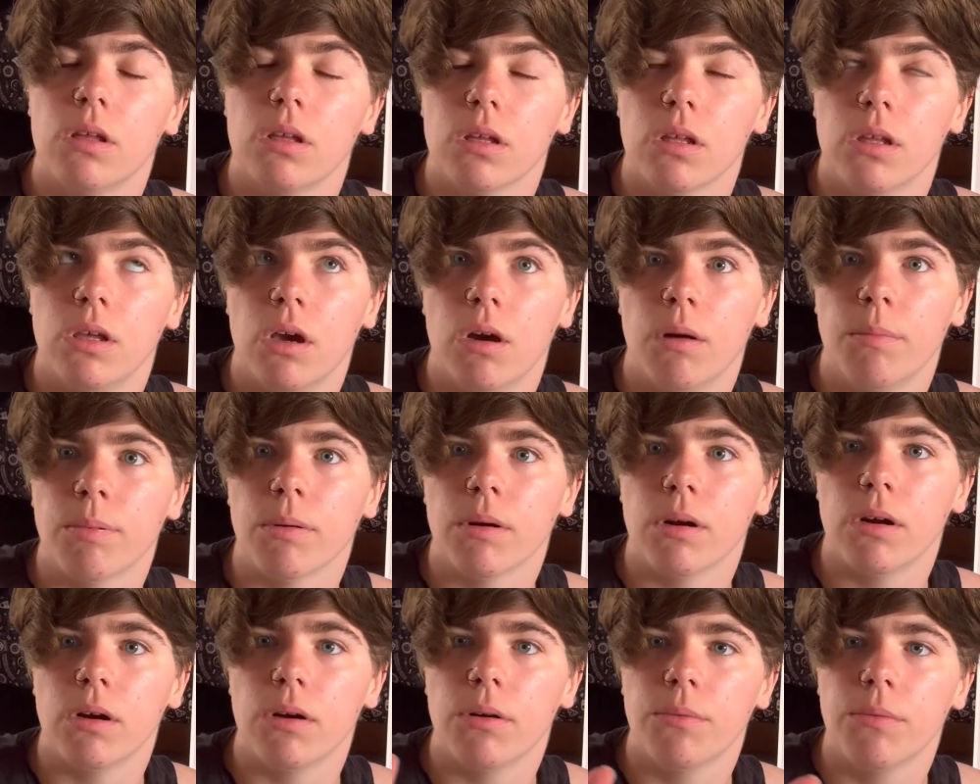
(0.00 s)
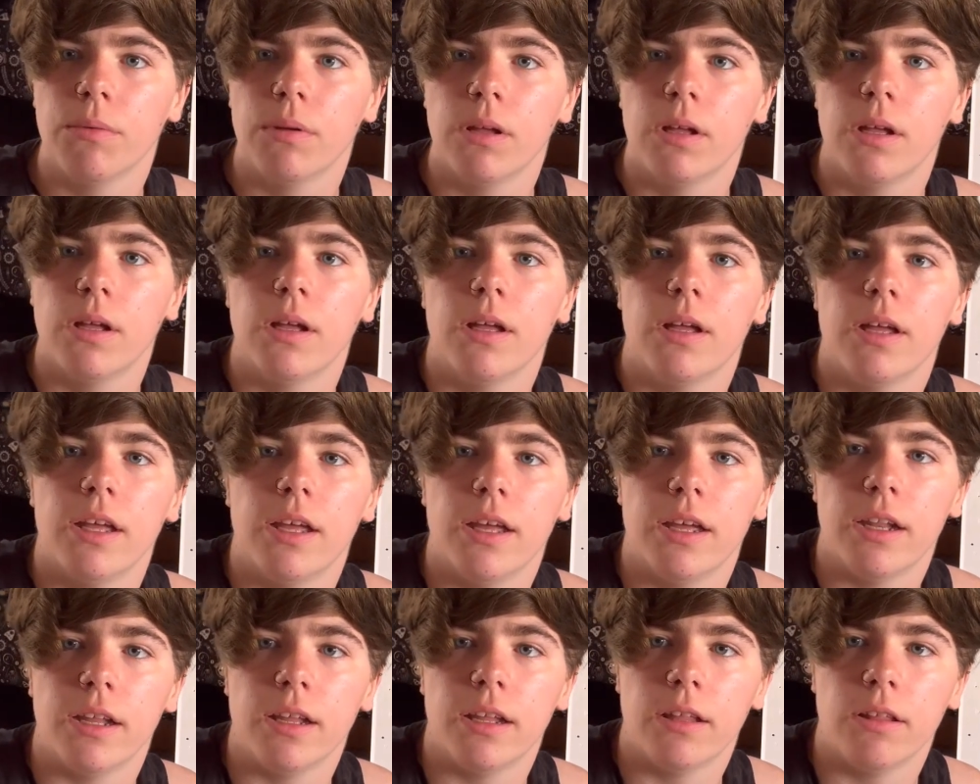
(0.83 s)
GoPro.
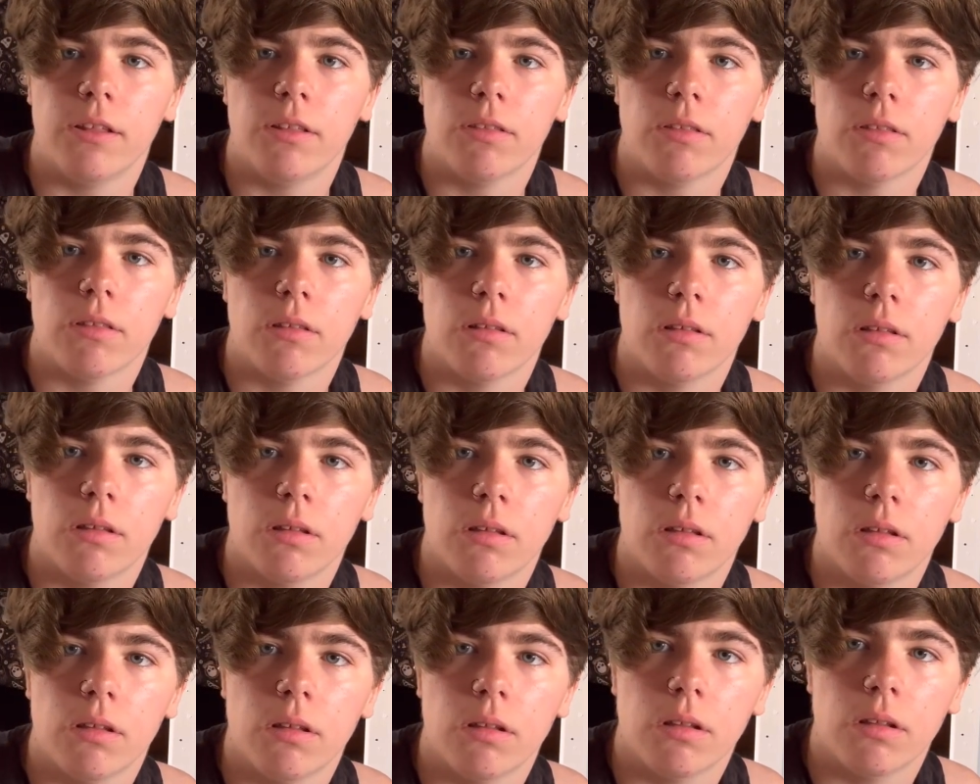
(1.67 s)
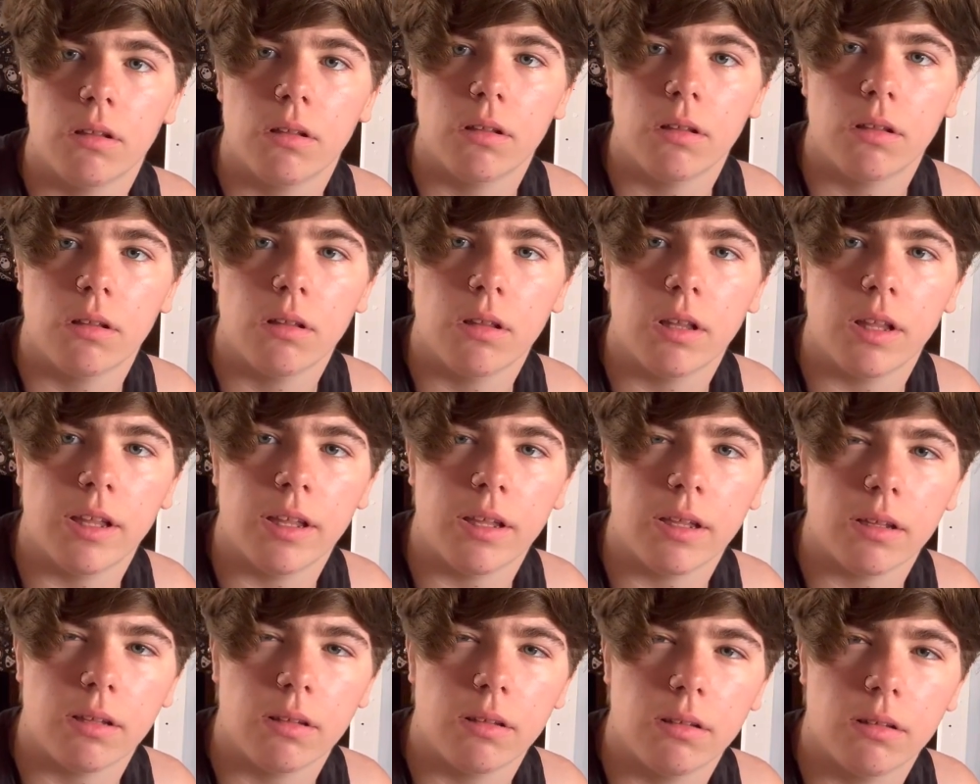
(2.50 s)
It is
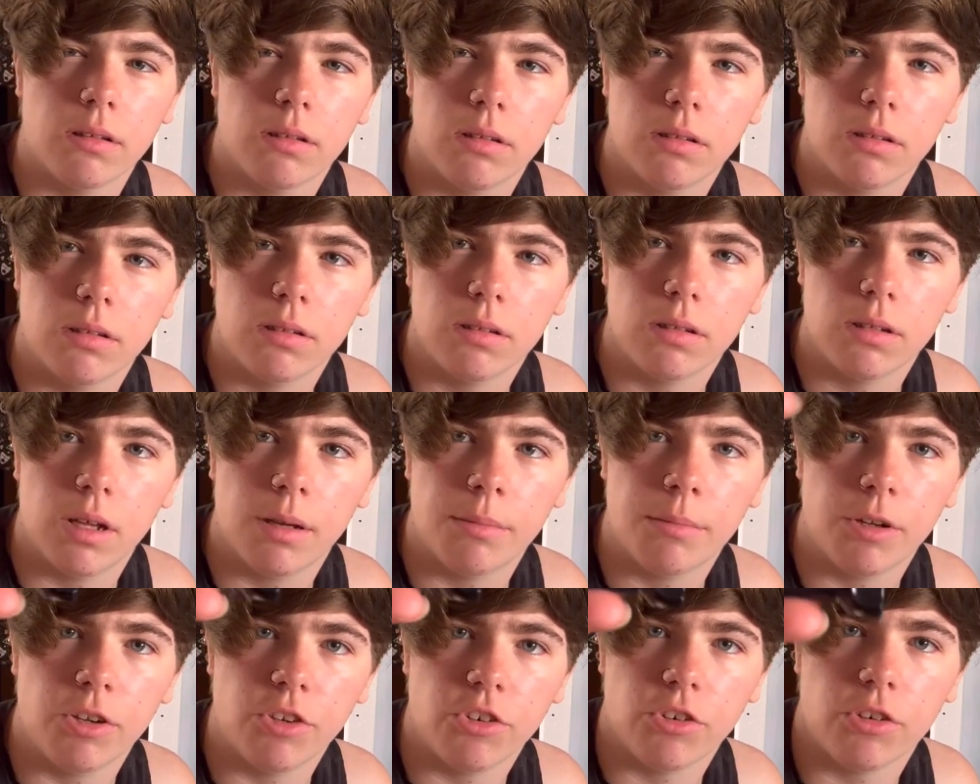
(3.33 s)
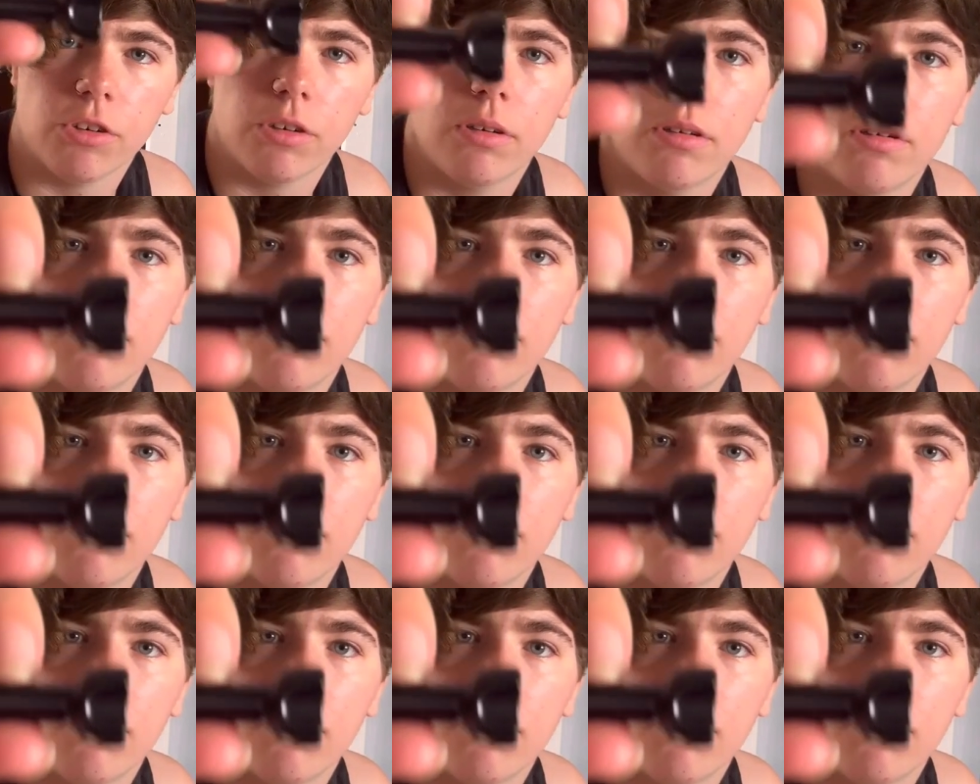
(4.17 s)
like, I'm not sure.